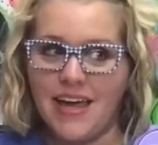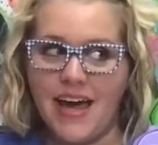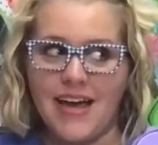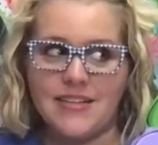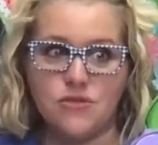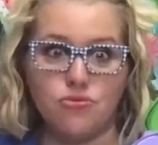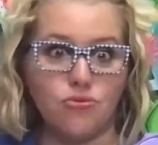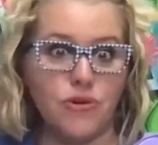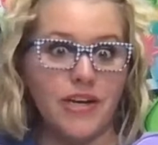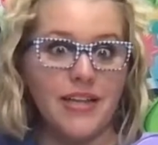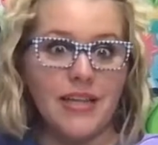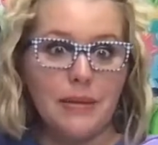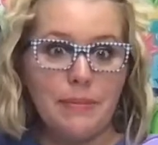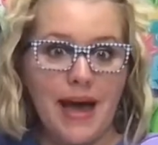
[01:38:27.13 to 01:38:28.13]
has
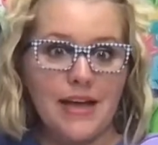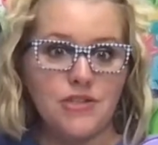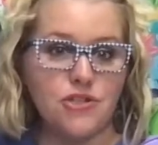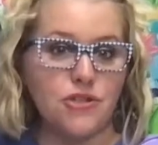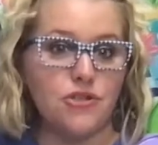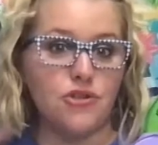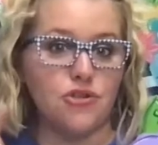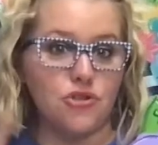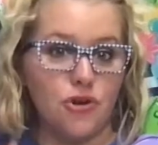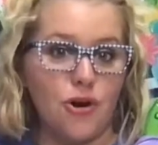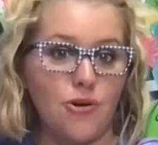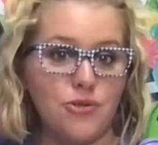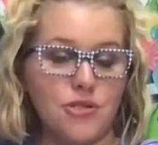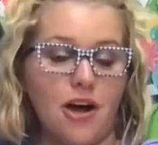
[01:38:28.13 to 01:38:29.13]
really mastered the
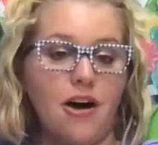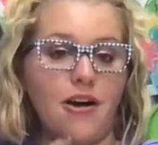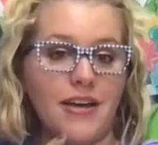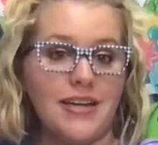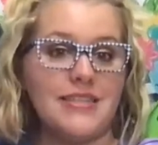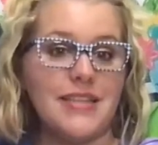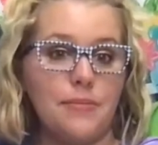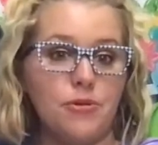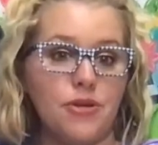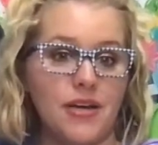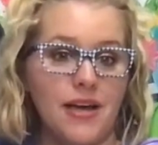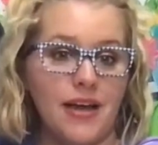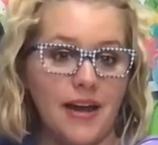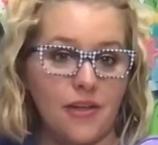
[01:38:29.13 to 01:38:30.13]
scroll saw and is able to
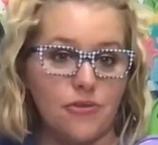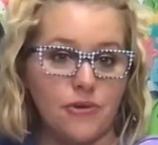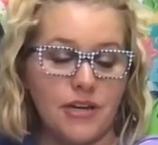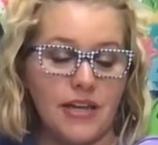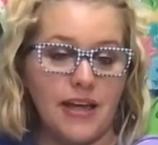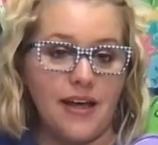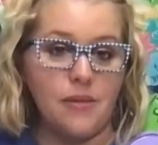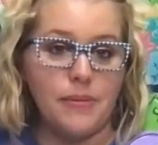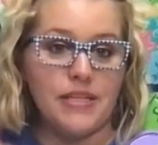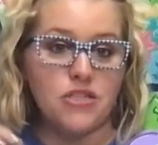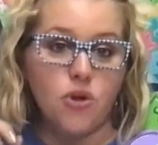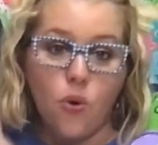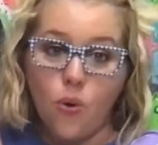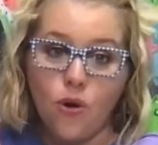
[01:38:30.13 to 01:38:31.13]
cut out 3D elements
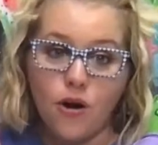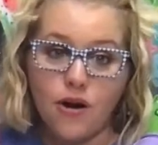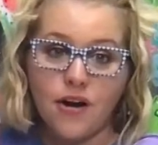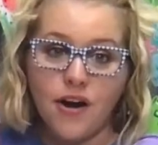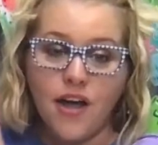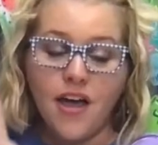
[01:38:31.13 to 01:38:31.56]
or